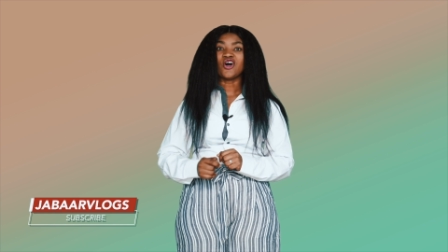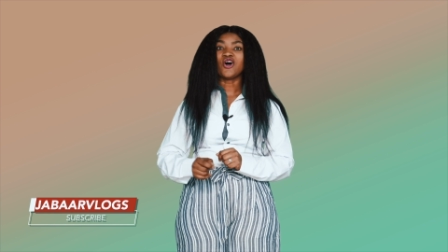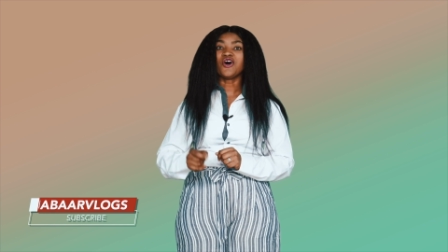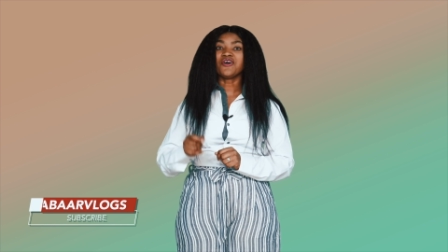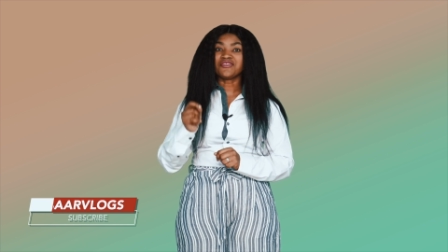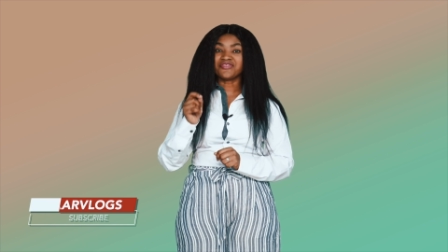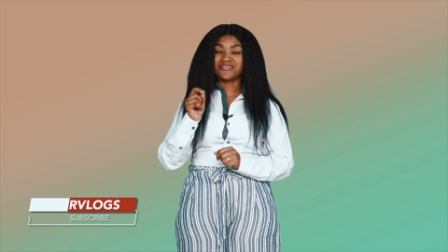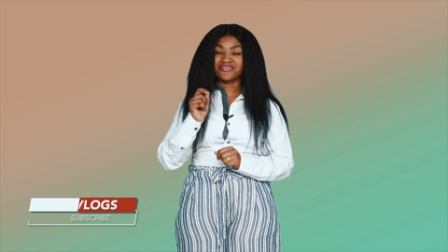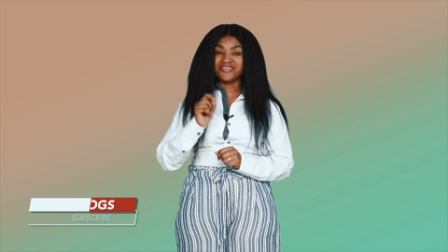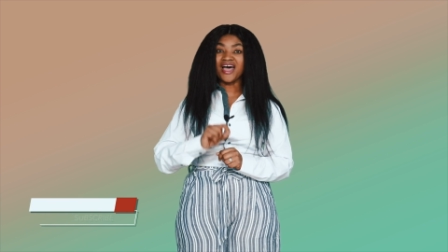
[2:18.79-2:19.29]

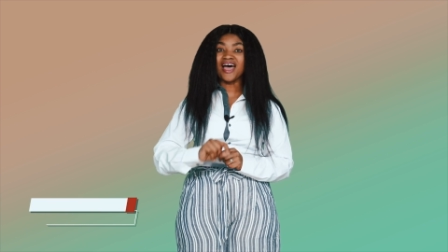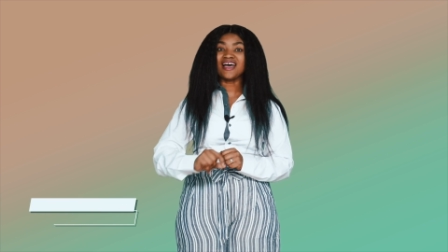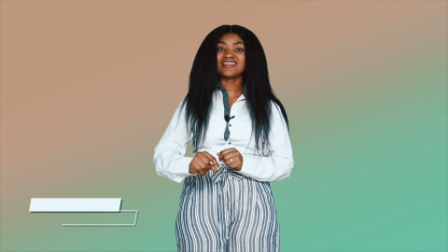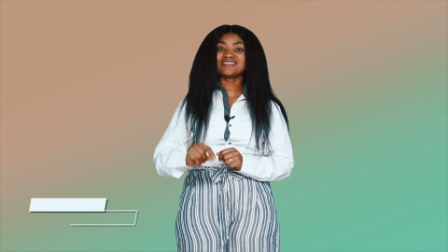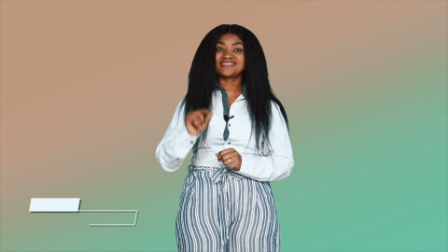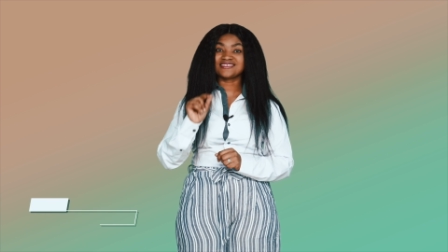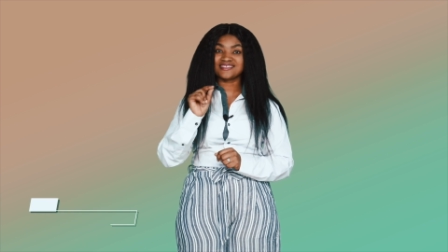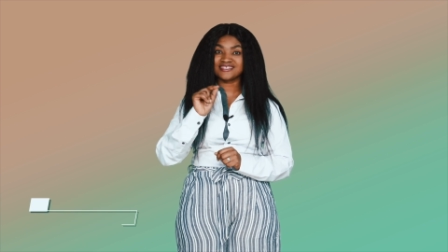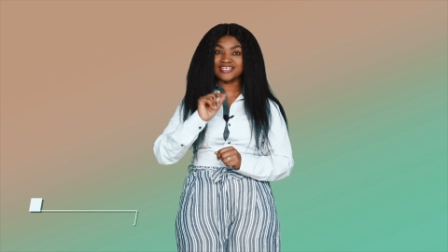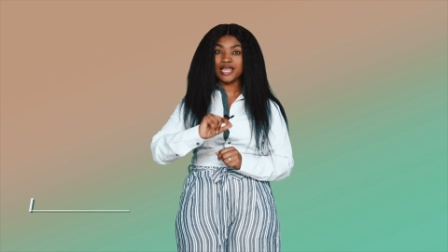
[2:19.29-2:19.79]
On
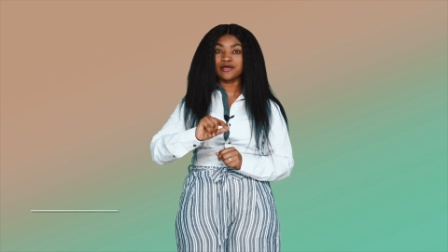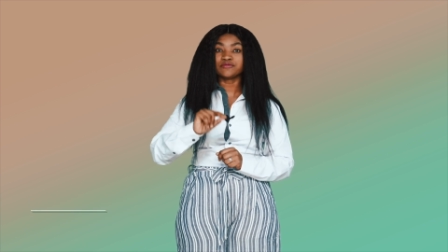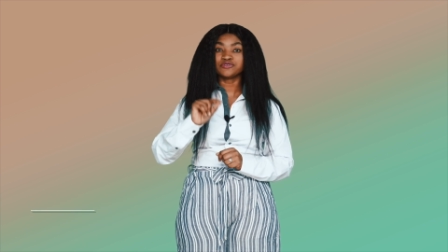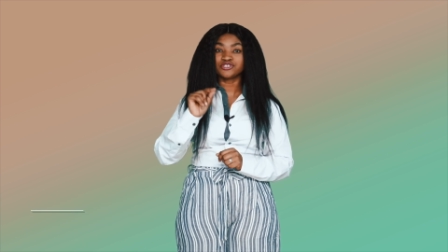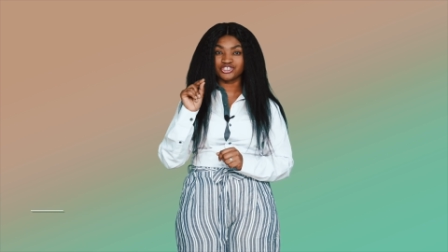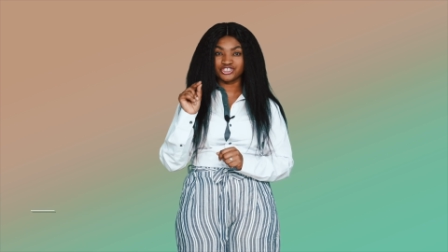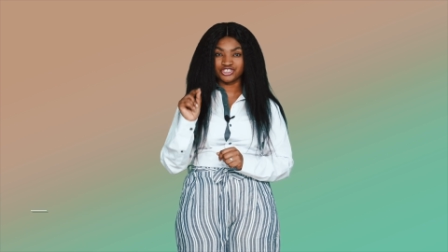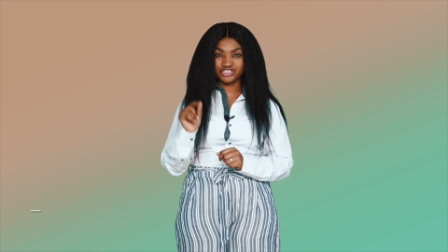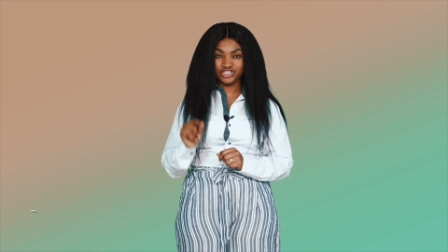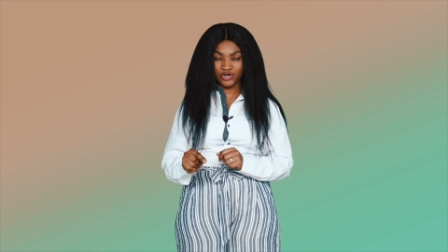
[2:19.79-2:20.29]
that same
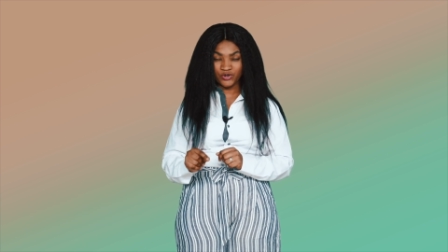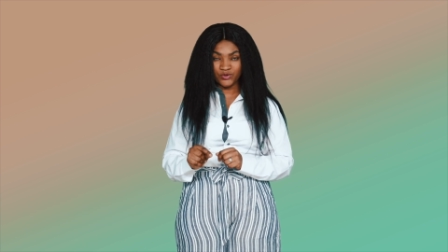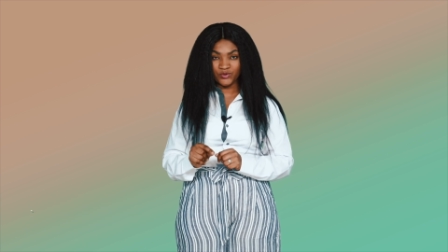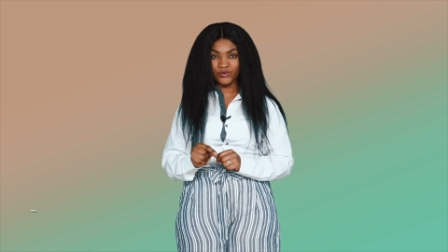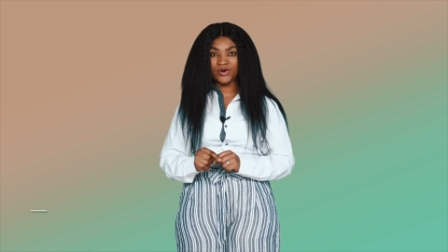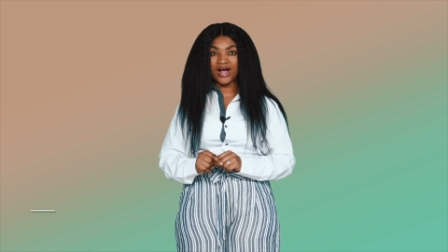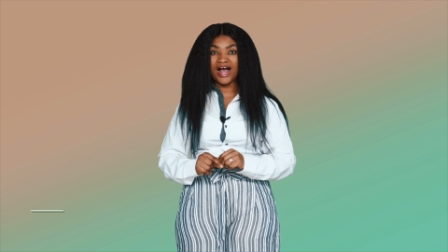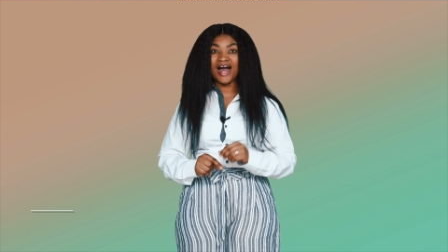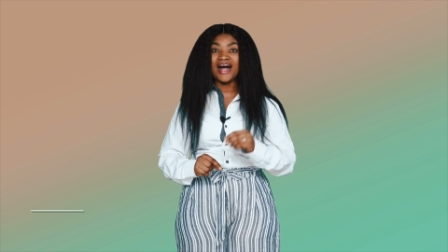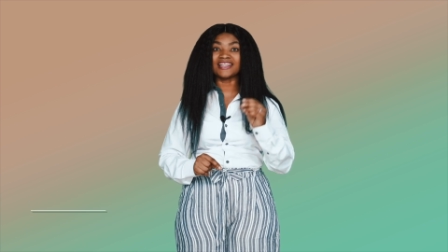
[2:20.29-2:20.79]
show,